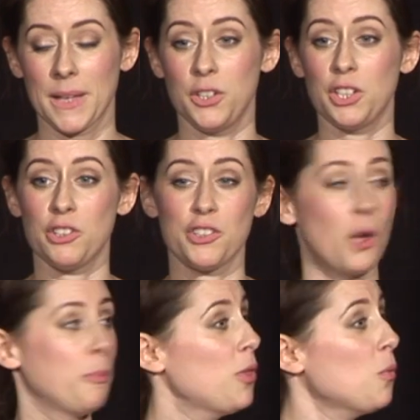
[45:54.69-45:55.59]
You can just
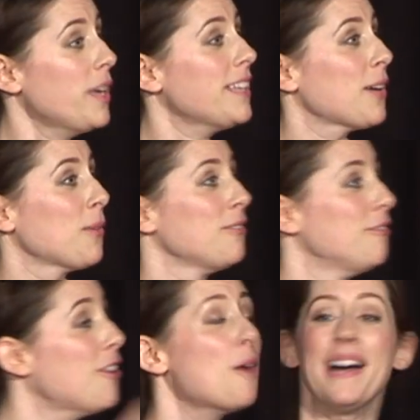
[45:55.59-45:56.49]
open the window
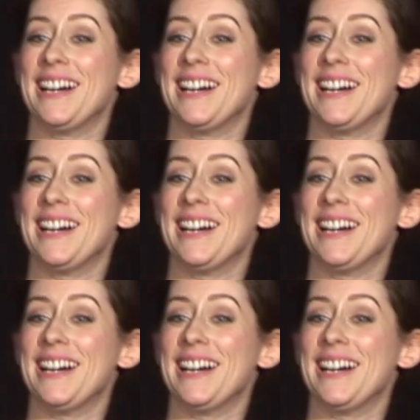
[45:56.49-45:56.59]
and vom